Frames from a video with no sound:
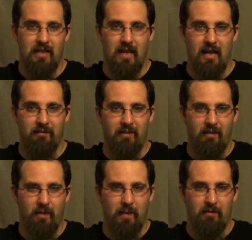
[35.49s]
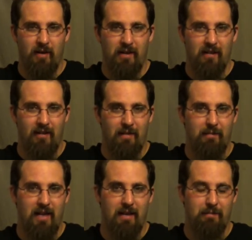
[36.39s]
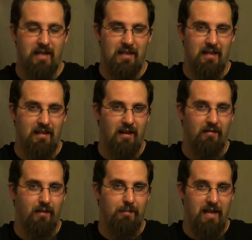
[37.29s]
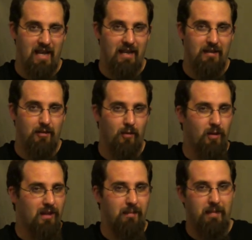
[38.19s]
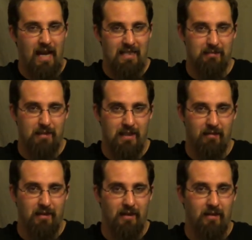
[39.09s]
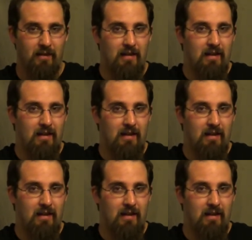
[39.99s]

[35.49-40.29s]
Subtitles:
I've never been one to let my opinion of a band or their past material